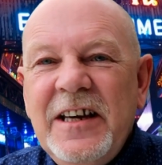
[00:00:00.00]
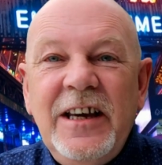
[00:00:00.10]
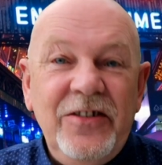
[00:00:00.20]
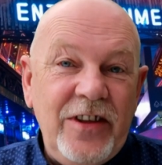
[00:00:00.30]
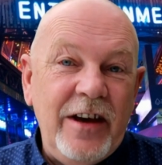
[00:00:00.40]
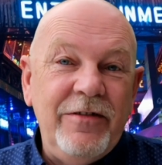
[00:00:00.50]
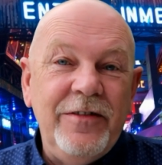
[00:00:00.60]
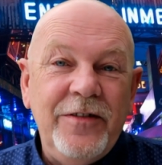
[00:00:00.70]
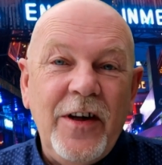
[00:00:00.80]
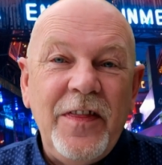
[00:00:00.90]
He's there for
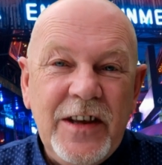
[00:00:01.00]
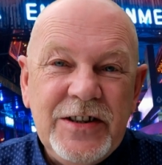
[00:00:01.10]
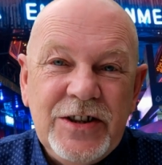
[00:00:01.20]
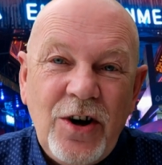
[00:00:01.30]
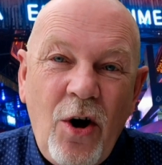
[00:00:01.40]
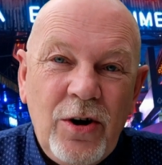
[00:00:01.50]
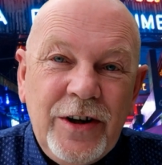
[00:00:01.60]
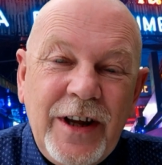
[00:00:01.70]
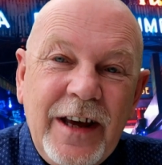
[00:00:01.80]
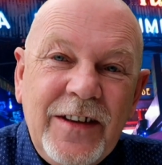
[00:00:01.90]
fun. This is a
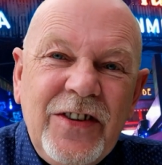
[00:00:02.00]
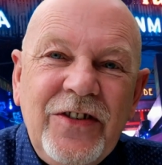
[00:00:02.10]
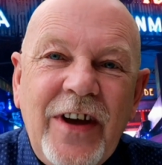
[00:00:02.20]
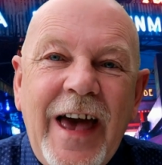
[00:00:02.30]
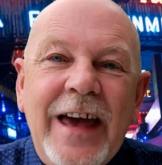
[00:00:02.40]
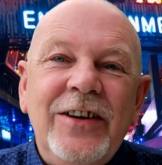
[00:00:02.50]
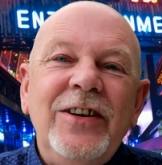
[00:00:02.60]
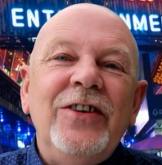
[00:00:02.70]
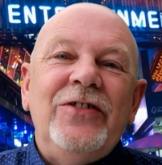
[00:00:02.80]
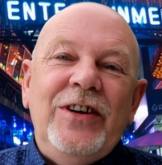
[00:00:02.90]
holiday, this is a
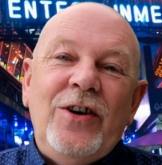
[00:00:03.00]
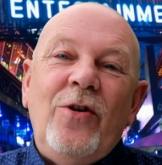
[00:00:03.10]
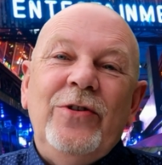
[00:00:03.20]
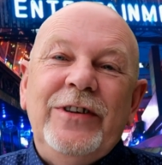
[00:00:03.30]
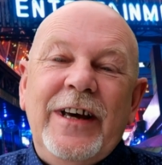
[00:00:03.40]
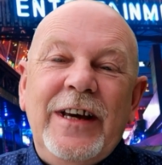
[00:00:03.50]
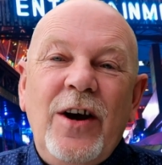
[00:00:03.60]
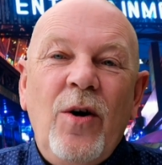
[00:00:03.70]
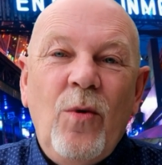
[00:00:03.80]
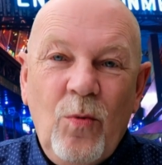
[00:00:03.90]
hedonistic holiday,
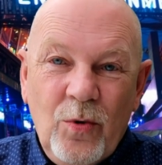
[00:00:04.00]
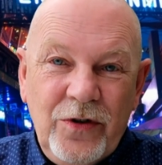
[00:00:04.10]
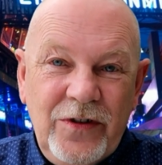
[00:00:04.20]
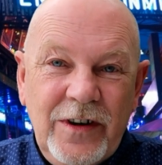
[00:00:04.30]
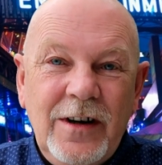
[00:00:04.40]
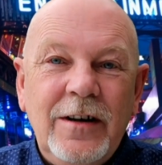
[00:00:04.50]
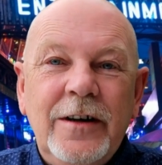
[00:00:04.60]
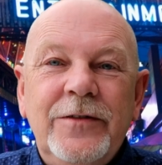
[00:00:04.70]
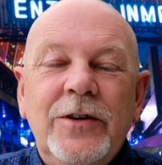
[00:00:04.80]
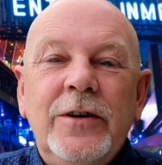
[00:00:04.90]
once in a
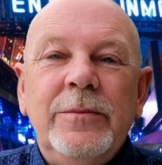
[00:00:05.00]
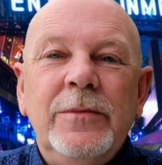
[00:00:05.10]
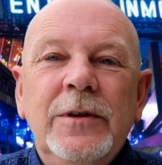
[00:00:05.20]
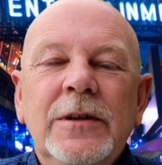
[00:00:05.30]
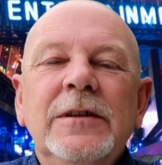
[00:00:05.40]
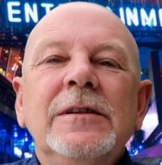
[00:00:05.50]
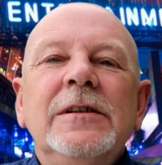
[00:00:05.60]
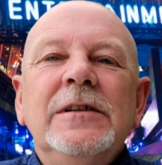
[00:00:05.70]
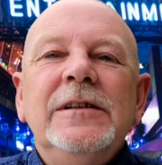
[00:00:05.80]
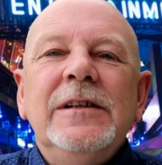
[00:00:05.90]
lifetime,
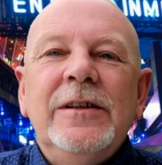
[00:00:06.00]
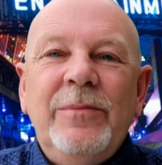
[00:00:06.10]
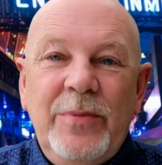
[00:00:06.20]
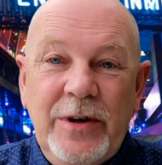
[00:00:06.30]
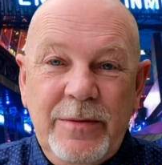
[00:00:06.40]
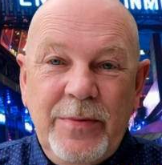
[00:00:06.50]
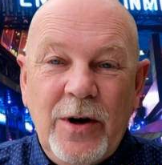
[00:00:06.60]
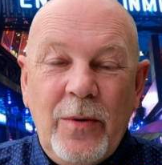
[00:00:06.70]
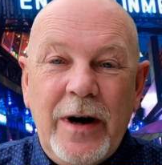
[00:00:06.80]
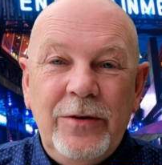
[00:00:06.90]
complete
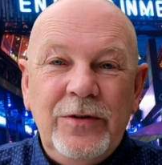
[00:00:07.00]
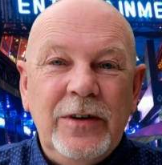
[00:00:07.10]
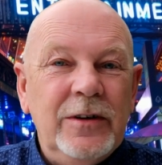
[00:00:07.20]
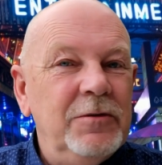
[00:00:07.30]
blowout.